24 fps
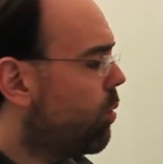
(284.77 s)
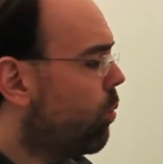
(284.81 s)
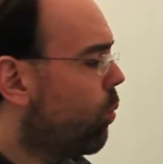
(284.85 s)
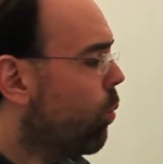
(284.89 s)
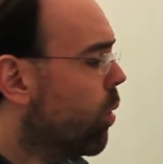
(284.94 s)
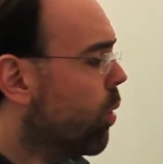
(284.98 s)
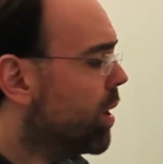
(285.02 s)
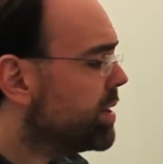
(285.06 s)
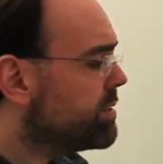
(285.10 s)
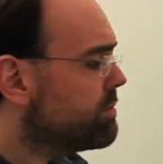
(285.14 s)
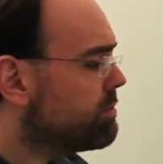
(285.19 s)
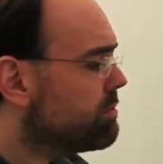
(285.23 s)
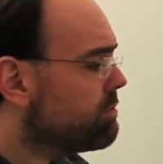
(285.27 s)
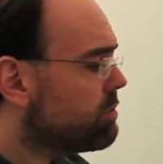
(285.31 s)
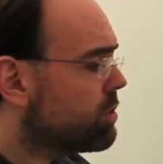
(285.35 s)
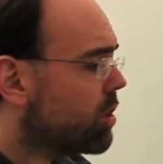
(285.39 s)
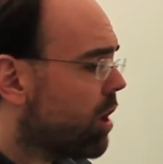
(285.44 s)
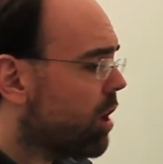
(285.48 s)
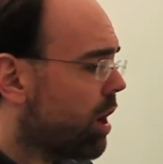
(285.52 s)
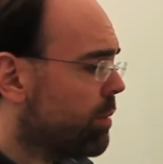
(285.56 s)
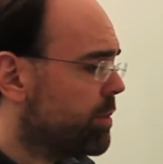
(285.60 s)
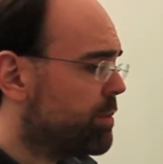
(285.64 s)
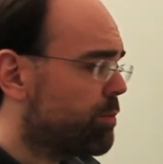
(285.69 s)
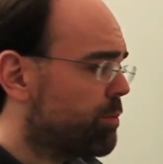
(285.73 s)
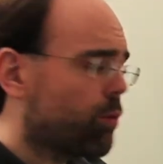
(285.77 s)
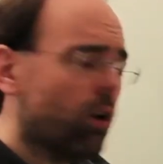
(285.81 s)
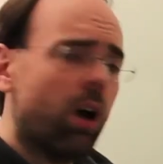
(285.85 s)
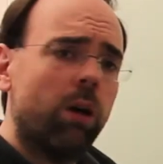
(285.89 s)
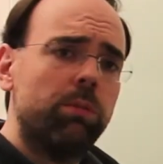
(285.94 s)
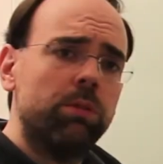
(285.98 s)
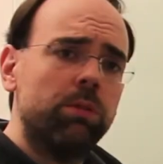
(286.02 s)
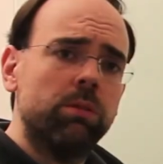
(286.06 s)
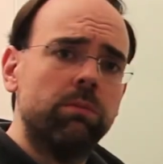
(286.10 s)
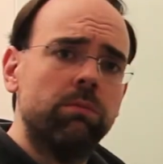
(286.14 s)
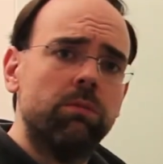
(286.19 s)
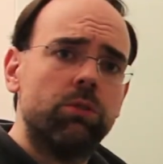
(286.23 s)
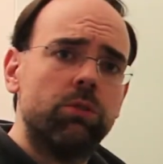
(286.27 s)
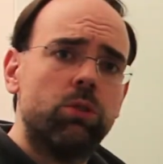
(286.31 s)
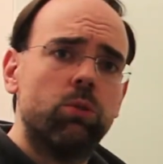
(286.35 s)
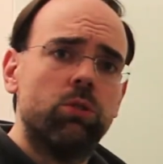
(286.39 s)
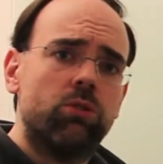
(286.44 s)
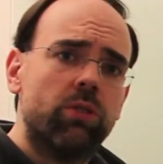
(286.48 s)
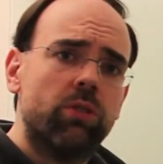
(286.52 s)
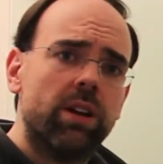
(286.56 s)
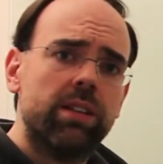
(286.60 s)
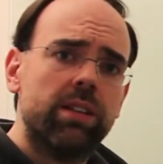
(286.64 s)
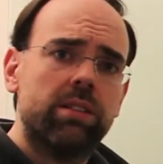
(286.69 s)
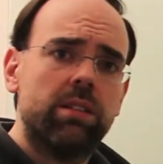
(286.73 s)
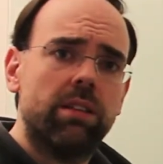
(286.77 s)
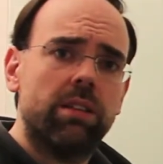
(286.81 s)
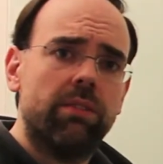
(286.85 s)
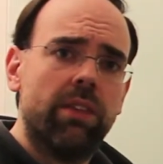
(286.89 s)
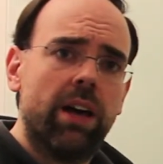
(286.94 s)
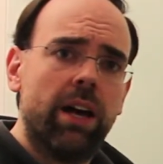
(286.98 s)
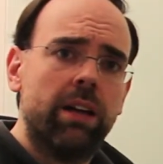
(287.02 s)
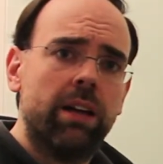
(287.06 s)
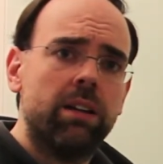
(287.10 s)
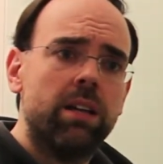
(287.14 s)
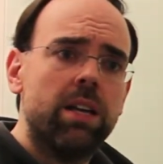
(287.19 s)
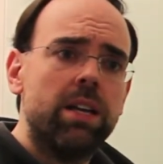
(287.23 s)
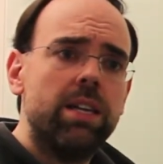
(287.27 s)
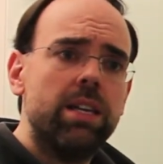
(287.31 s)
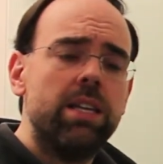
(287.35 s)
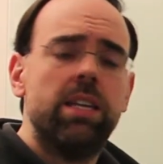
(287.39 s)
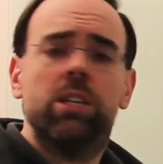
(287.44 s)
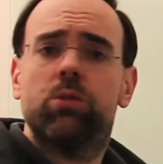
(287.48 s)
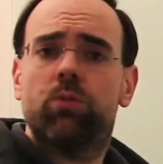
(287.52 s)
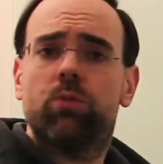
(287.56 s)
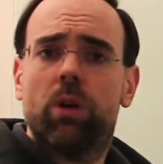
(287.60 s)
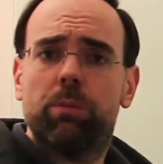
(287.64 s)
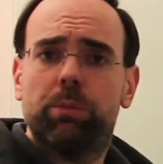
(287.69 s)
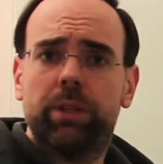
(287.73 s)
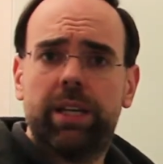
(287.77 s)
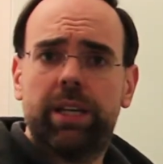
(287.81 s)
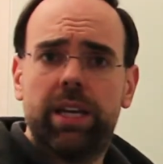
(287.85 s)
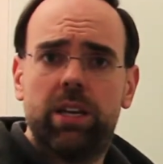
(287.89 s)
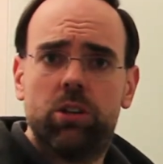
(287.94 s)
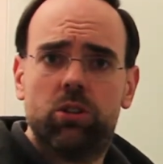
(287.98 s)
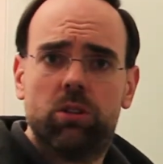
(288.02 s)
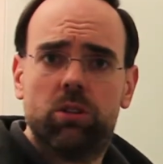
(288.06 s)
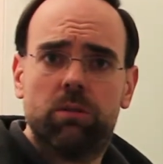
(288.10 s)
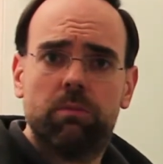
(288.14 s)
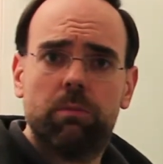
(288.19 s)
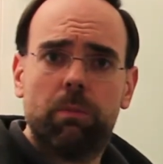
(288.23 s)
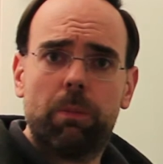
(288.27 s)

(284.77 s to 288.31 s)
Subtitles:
One common problem to addressing that is replication,